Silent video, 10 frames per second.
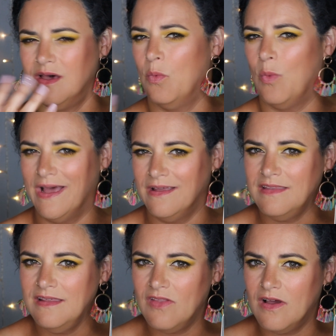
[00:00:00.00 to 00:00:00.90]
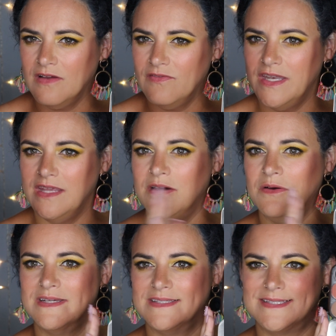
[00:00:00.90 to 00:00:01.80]
a wildly long
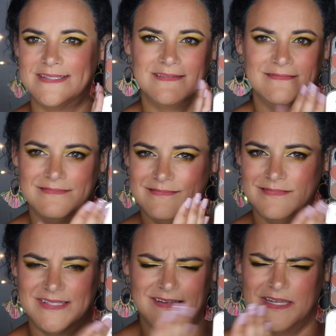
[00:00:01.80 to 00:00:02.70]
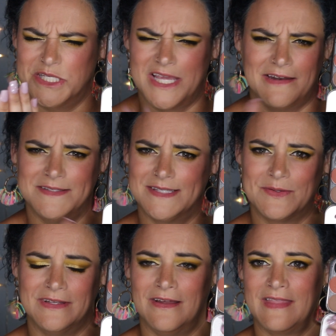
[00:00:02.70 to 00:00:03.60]
video because it's nine shadows. It's
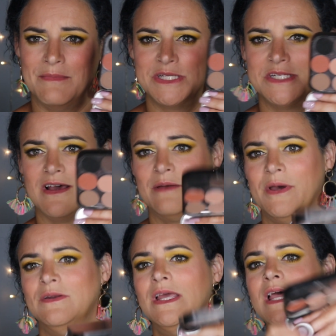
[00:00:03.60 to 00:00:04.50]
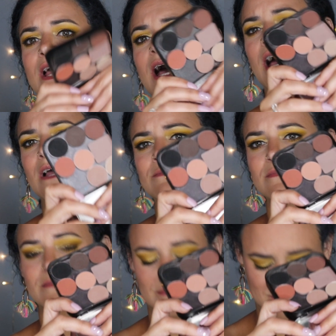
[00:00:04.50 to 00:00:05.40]
really not that much to talk about. Uh,
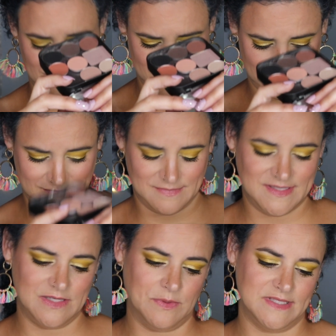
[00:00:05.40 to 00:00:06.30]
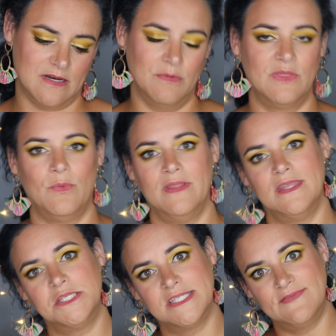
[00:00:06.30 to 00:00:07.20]
so we'll start with the one
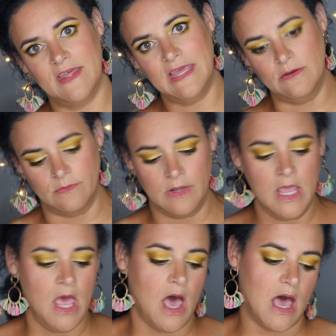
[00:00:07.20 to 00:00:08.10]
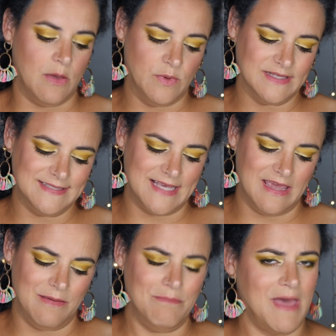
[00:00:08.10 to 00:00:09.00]
that just fell out. I will
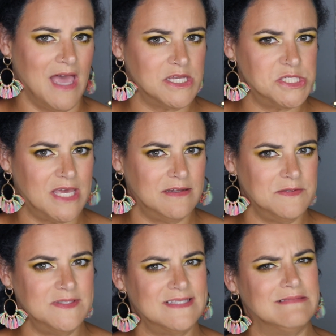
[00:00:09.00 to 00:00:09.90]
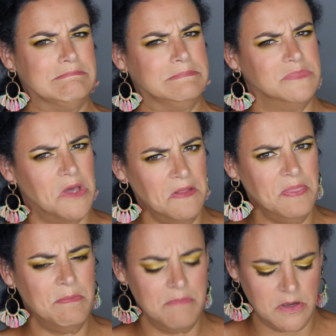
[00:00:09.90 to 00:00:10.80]
say MAC shadows,
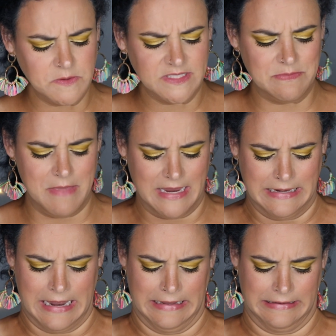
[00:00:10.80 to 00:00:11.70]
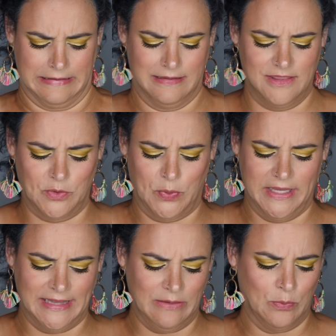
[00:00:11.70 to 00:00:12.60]
not the most magnetic. They're
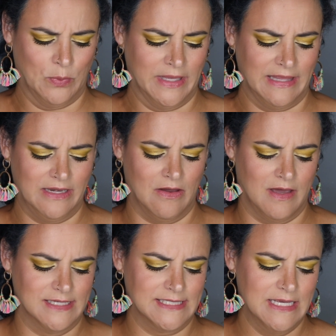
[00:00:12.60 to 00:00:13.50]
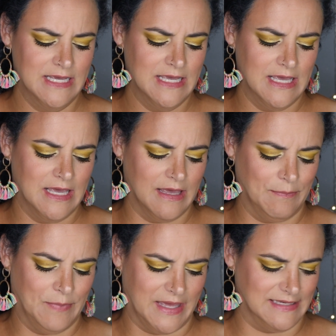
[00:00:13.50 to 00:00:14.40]
really, really not.
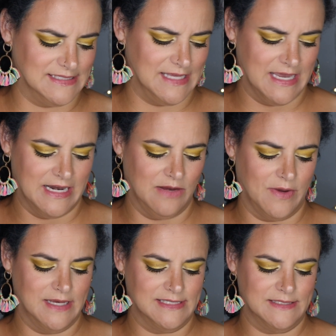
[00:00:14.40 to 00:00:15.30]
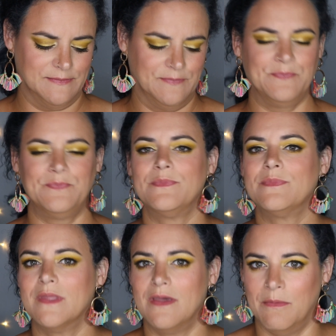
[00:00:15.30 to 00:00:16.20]
But at any rate,
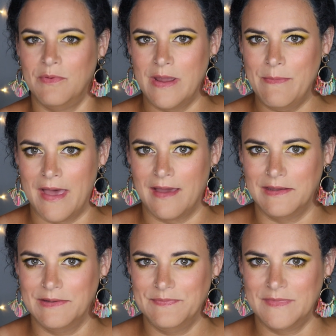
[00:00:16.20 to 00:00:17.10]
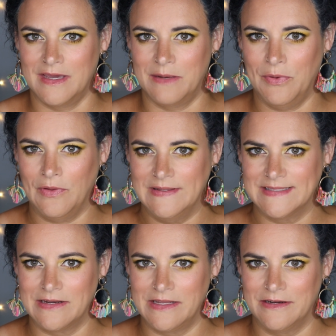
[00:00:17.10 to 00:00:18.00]
I'll be right back. I gotta pull
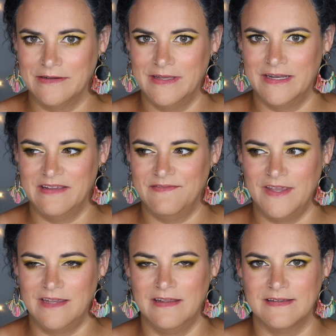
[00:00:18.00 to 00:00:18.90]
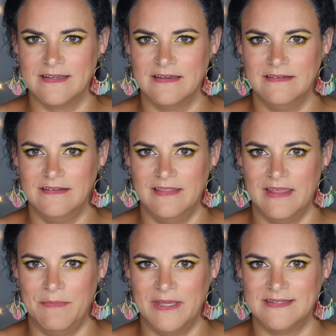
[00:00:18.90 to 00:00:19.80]
these out of here and I have fake nails on and
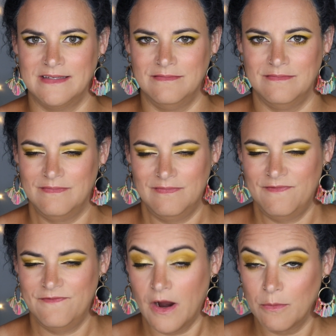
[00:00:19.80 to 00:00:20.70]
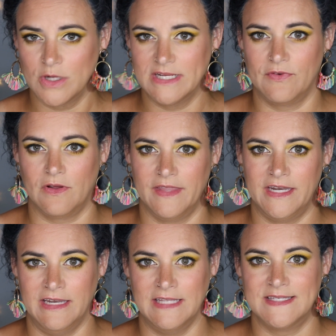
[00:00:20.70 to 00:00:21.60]
that makes it far more difficult
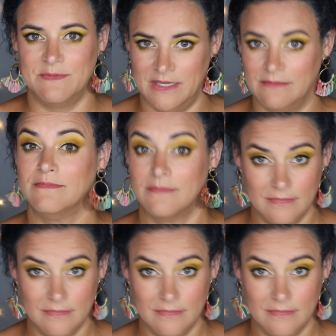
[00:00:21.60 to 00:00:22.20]
than it needs to be.